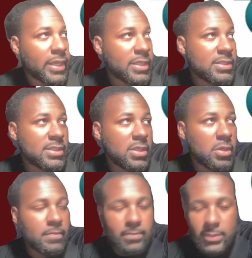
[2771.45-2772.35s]
I can see
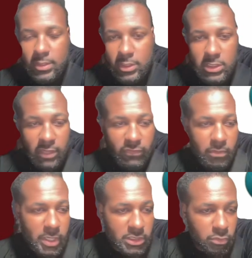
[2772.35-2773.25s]
it. It's
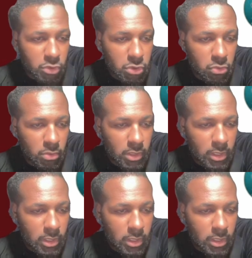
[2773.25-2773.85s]
definitely possible too.